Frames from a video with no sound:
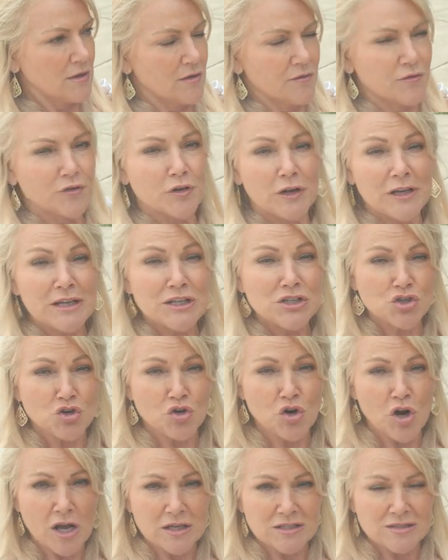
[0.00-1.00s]
for each
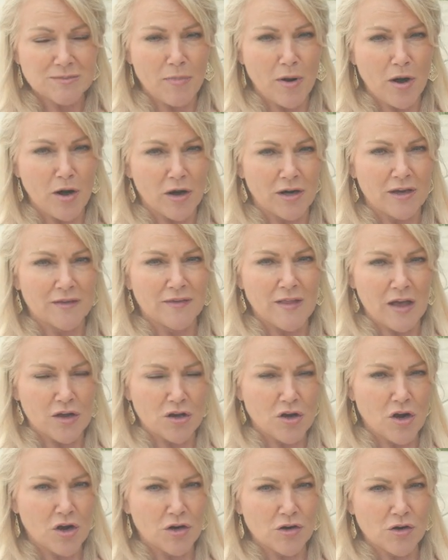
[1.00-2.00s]
crossbar in
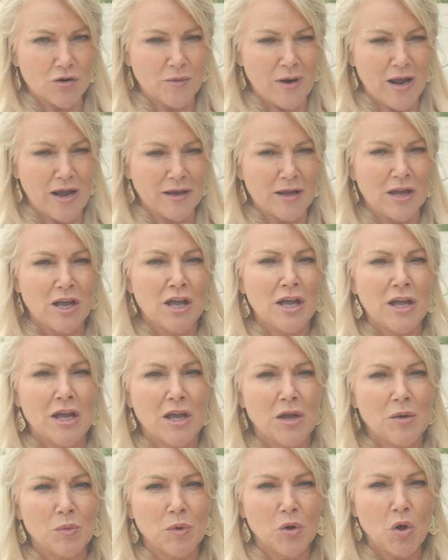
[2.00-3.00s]
that cargo rack,
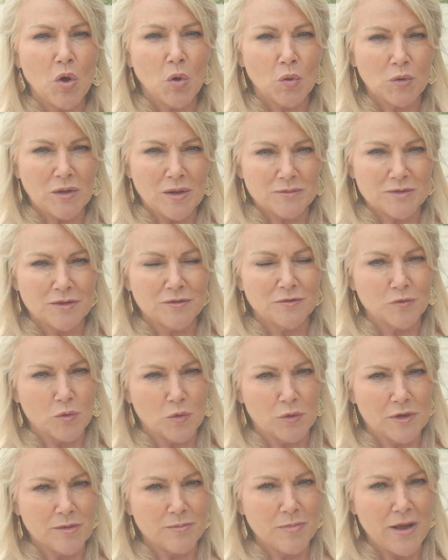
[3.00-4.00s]
it will hold up to
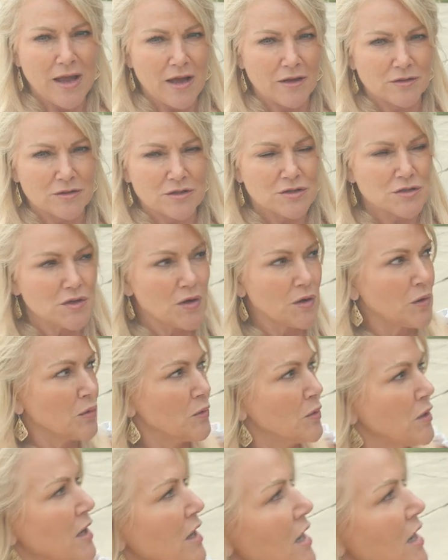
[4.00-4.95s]
40 pounds. So